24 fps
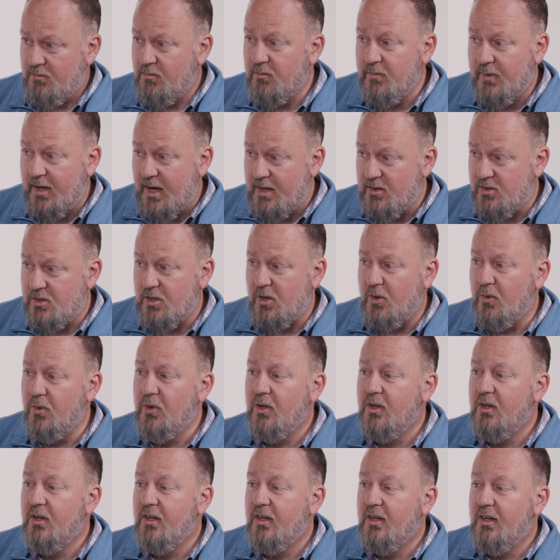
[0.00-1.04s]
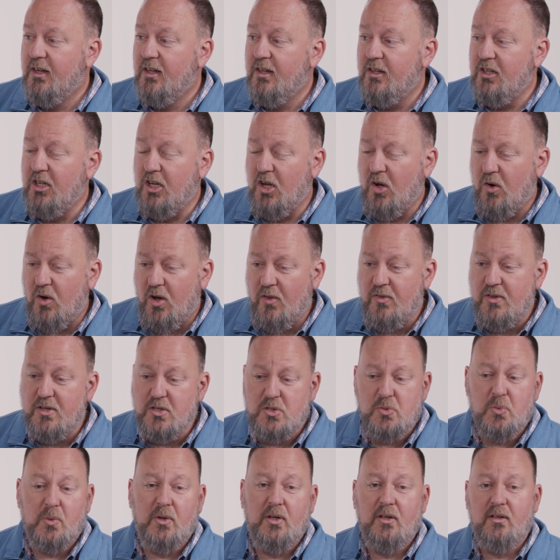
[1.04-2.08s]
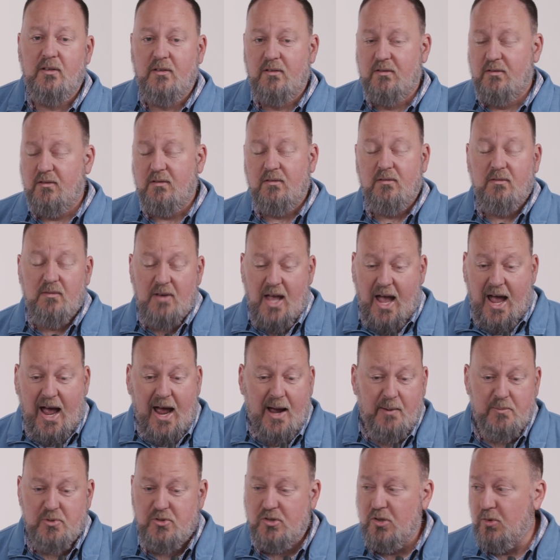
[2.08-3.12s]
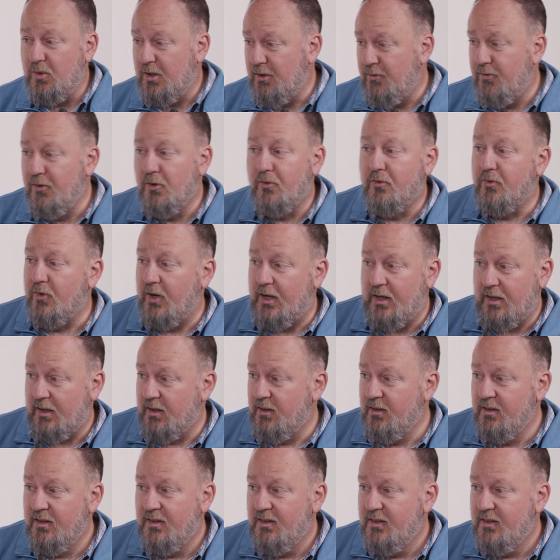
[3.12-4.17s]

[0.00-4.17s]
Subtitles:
Okay, so on this one, absolutely feel free to